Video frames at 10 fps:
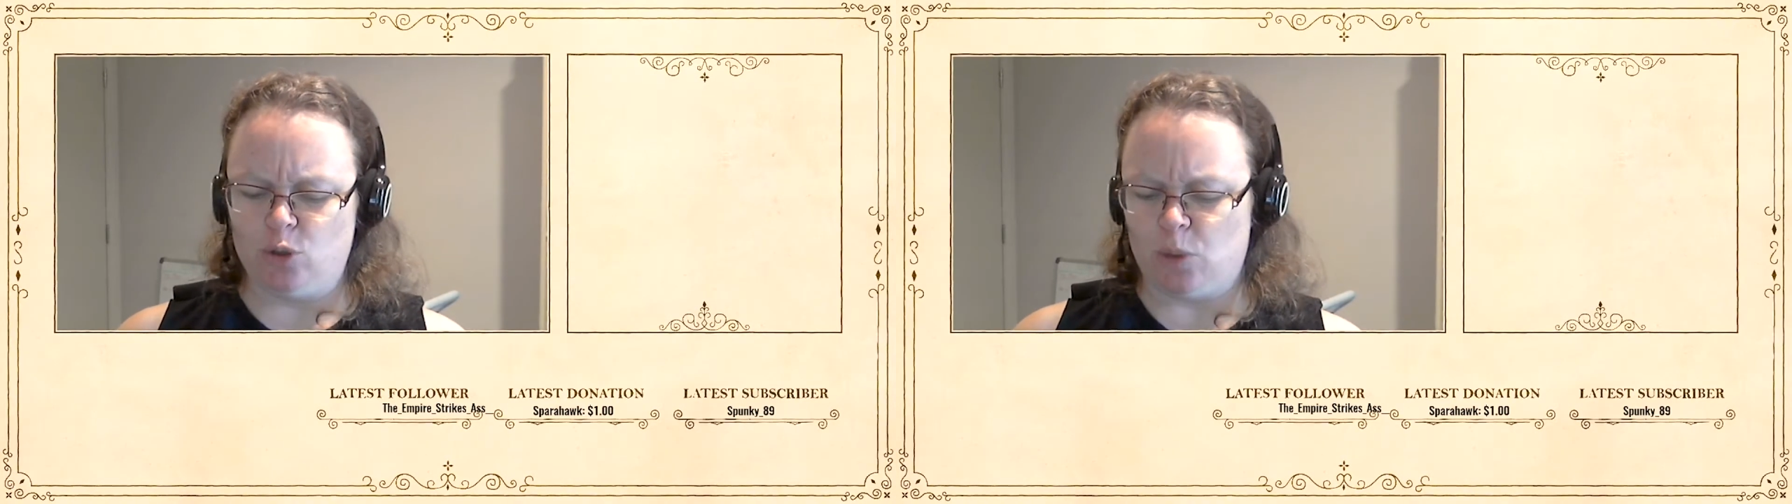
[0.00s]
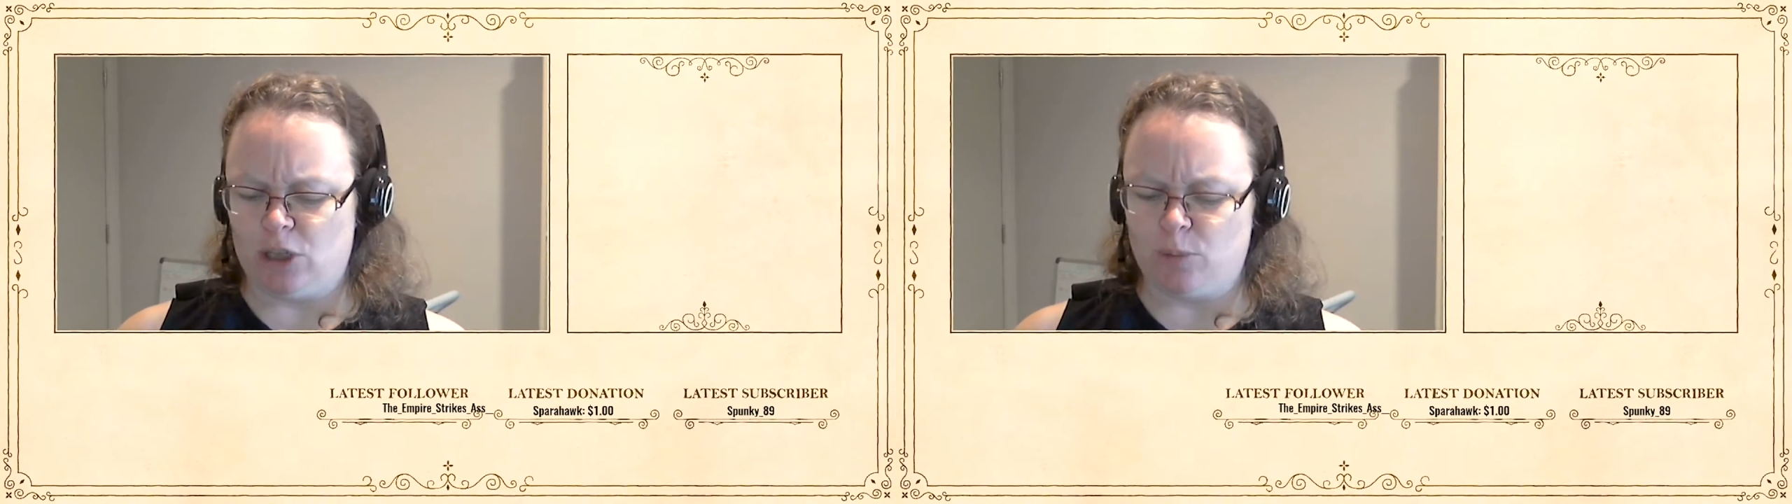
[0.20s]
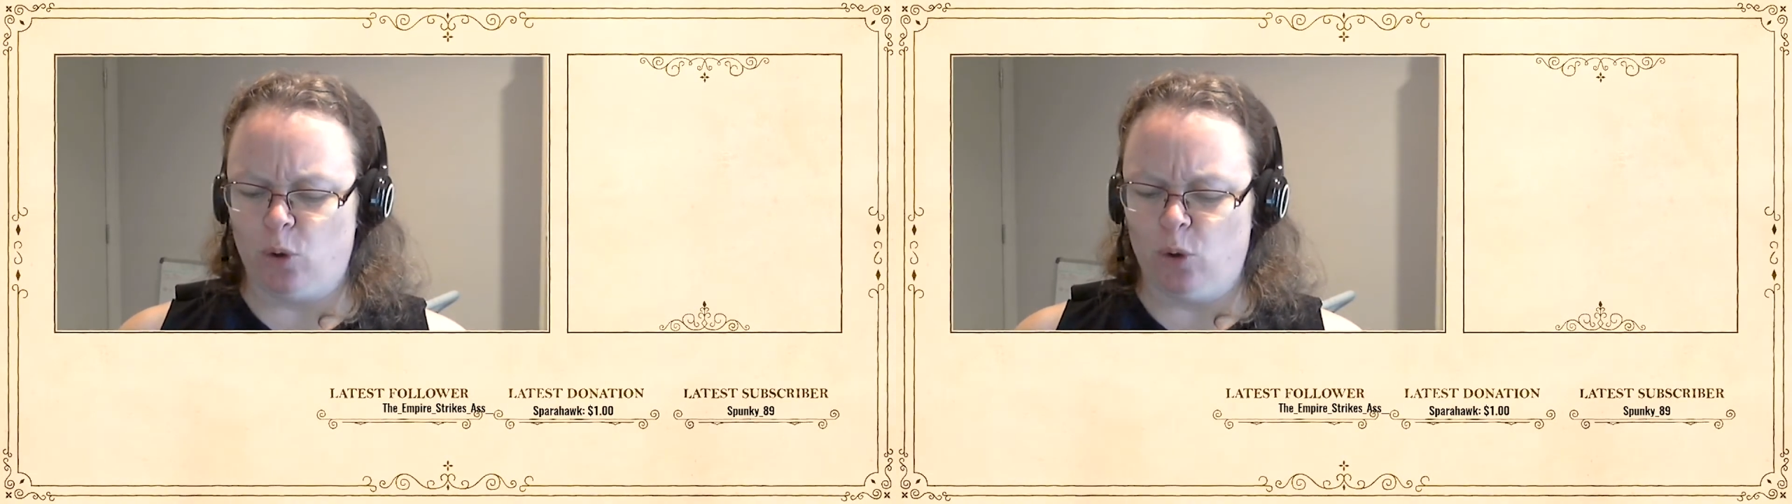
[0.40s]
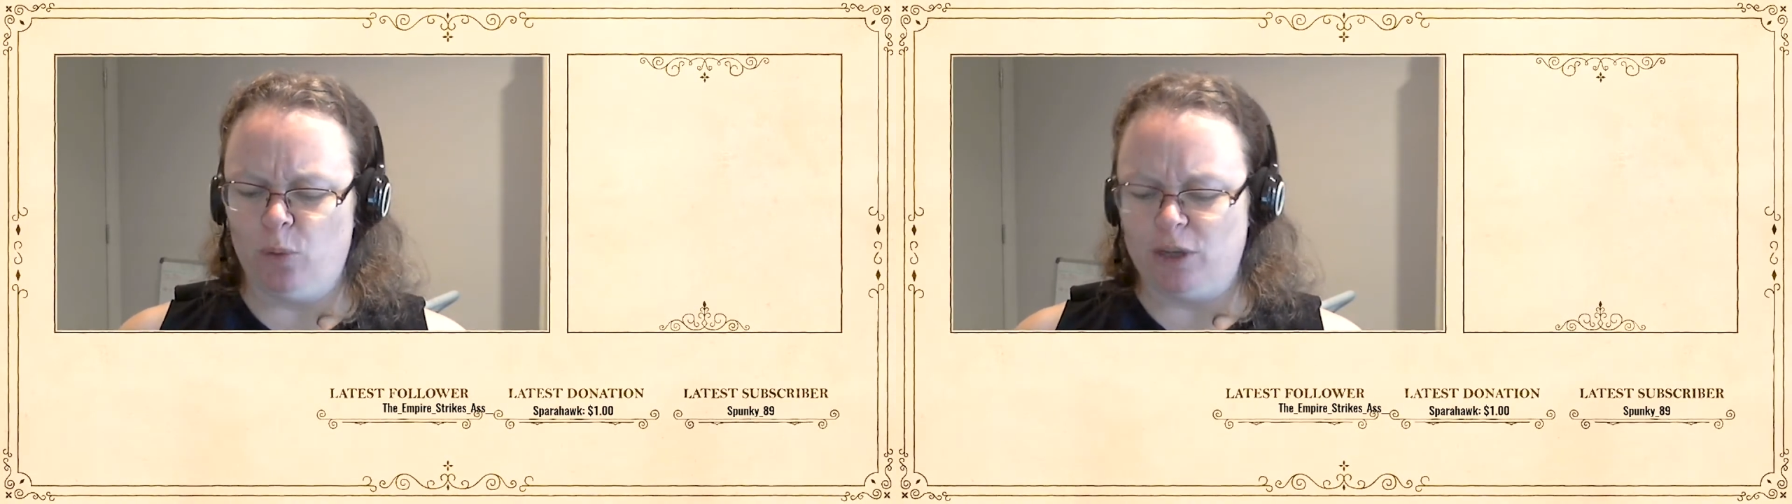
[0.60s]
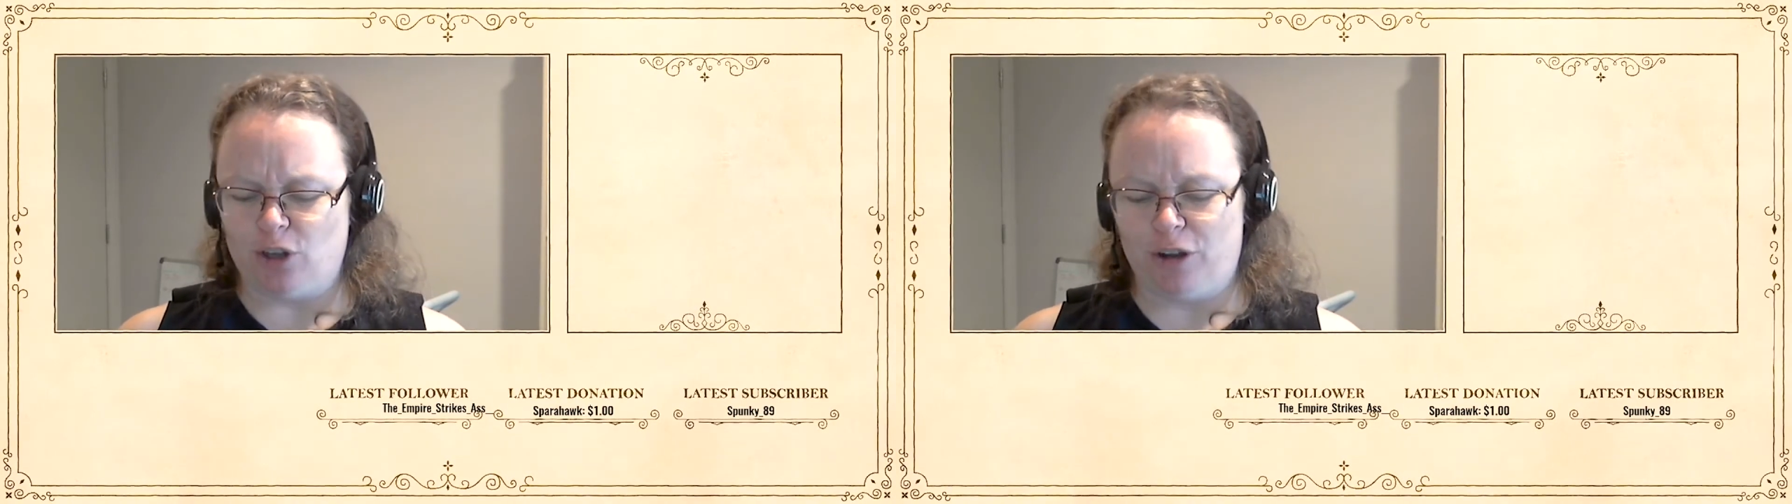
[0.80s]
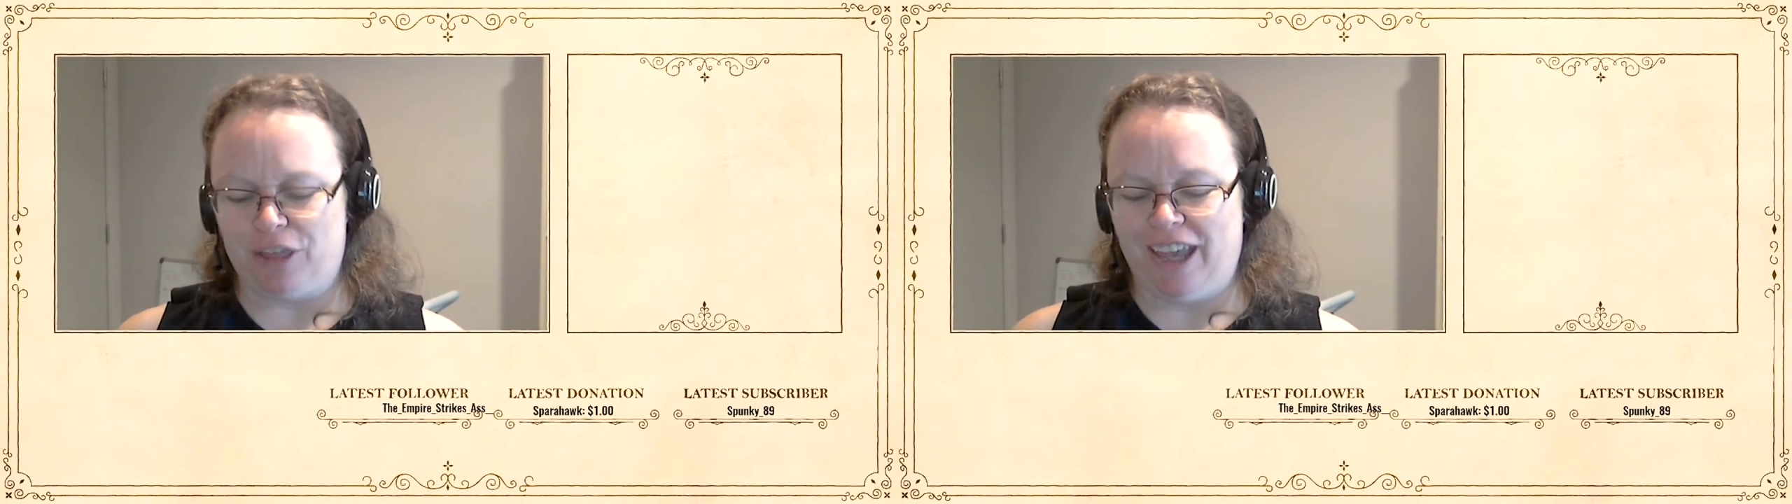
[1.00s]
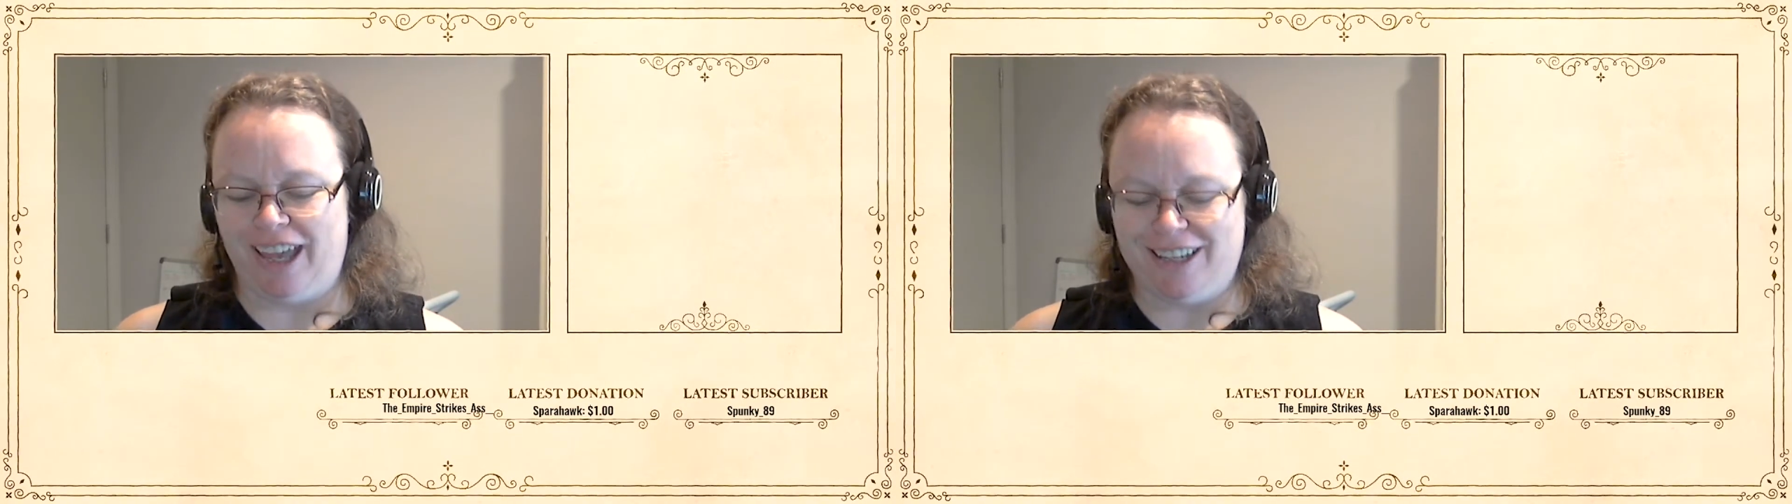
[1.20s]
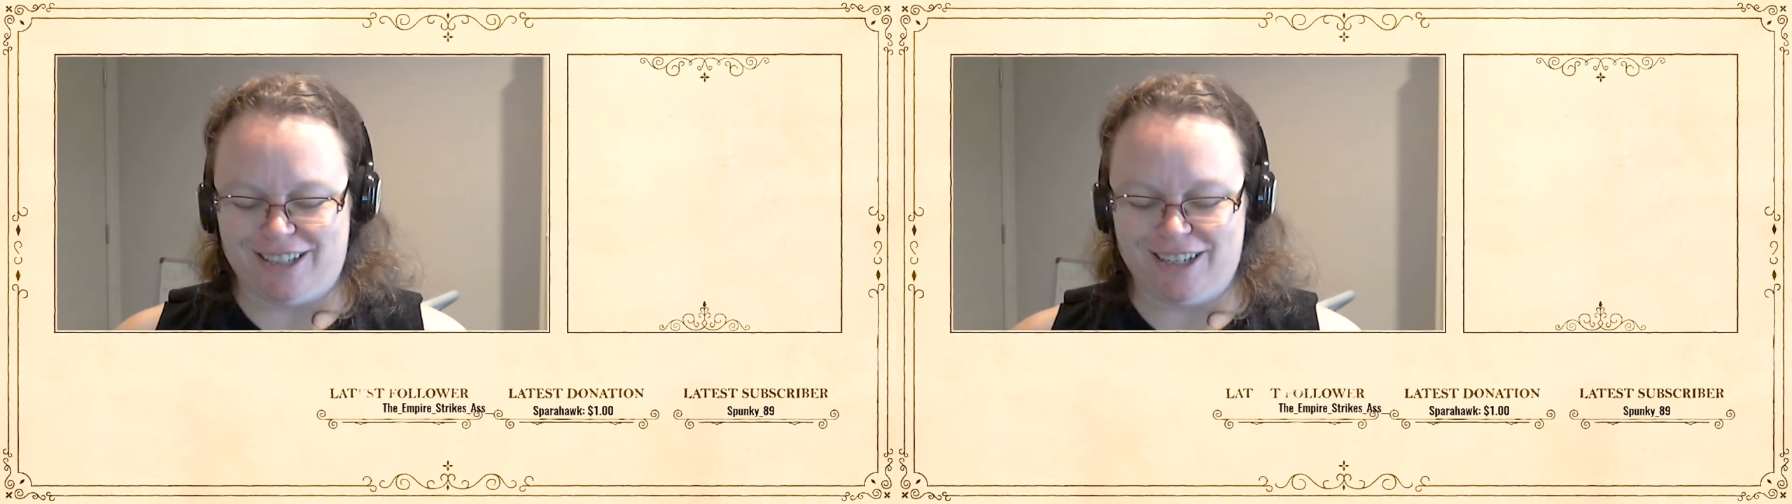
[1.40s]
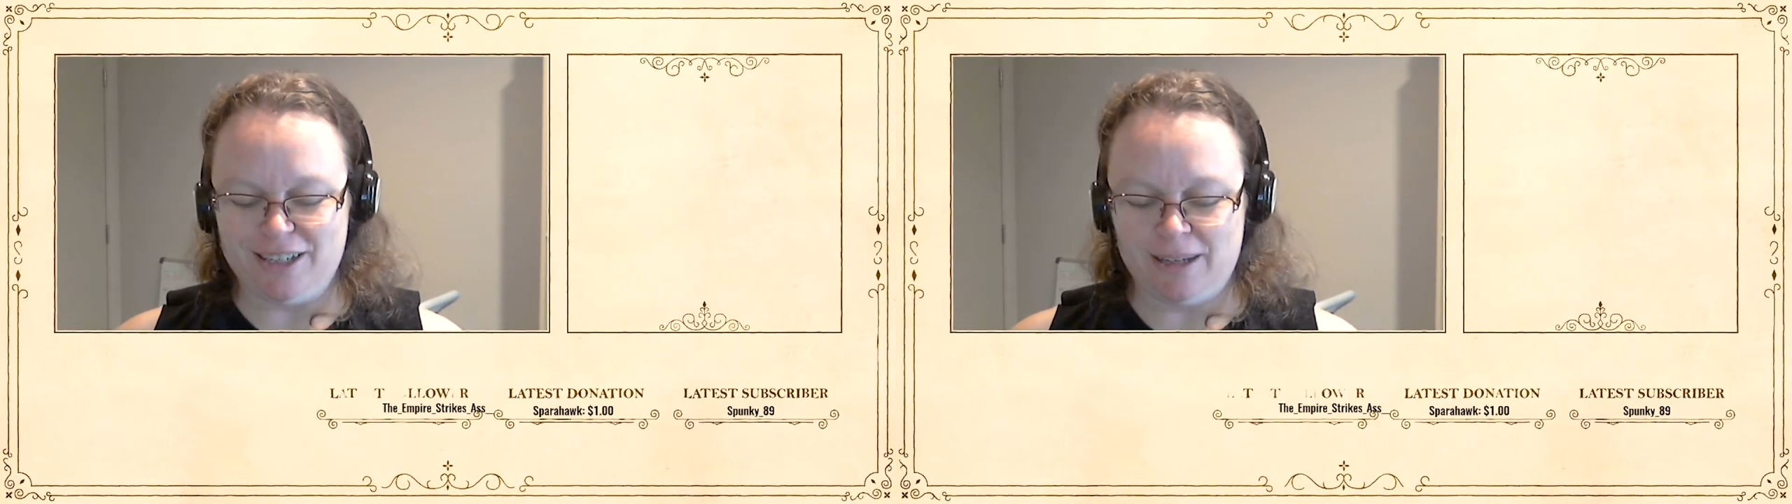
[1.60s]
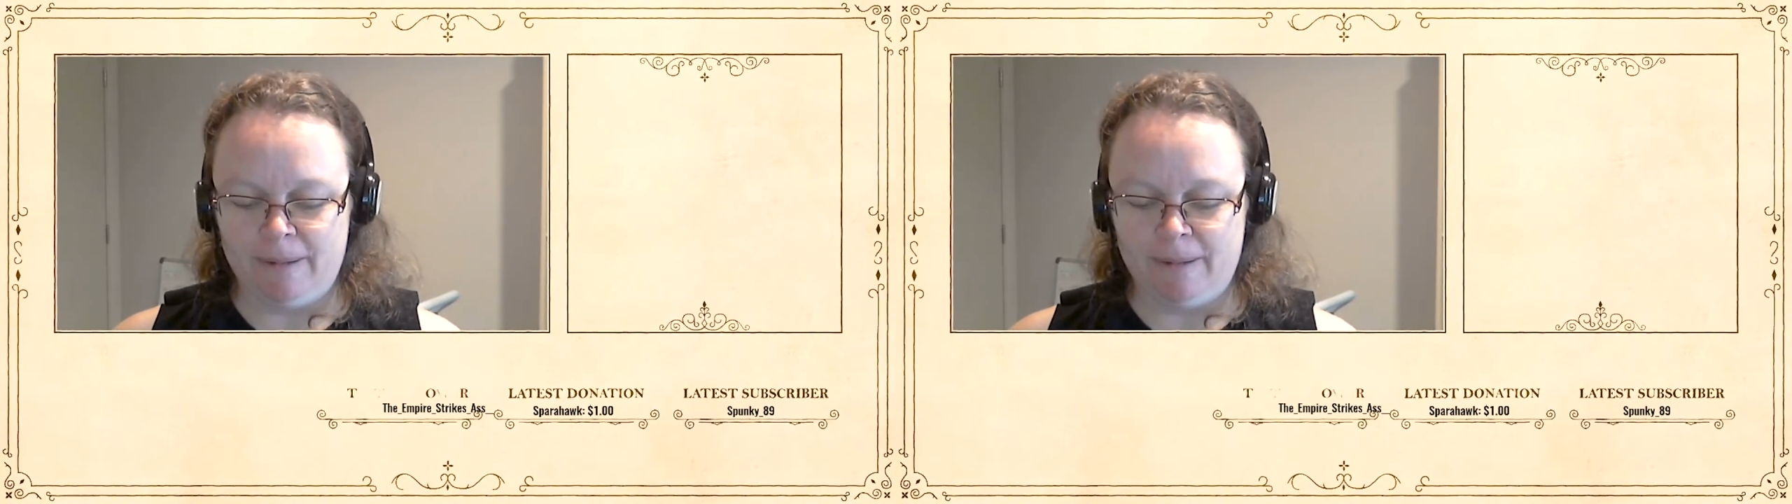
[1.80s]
with his paw where Dorothy had hit it.